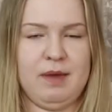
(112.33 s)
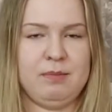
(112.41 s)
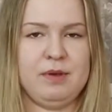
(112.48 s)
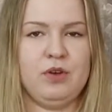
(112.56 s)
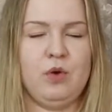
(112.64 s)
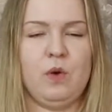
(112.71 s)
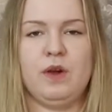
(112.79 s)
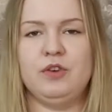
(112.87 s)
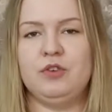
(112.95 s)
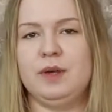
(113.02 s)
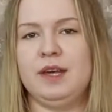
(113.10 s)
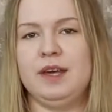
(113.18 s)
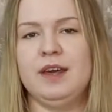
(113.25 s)
Maybe you're
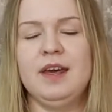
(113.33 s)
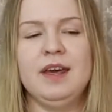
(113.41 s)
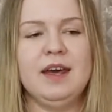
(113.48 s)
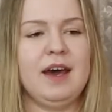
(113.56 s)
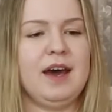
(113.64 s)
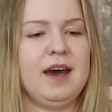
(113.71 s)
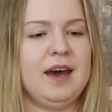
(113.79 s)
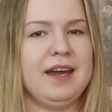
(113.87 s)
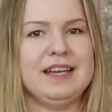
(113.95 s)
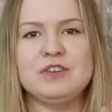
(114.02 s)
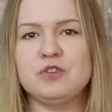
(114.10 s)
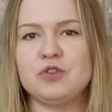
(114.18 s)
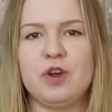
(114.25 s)
doing
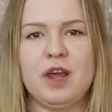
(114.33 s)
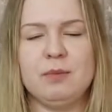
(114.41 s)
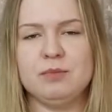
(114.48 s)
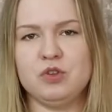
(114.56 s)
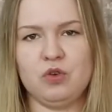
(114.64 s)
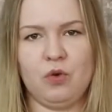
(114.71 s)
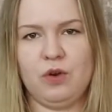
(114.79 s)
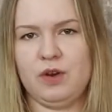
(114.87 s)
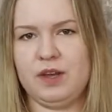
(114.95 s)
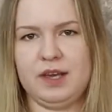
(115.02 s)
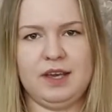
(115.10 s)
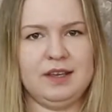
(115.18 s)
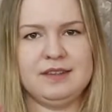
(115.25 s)
an Instagram
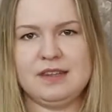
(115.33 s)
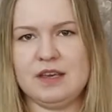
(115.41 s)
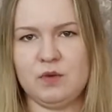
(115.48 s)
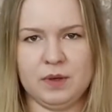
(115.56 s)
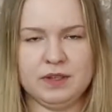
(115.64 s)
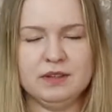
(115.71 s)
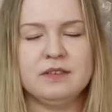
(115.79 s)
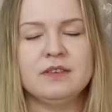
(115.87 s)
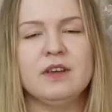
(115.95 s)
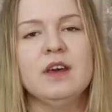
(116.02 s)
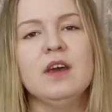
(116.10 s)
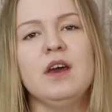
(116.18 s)
story sequence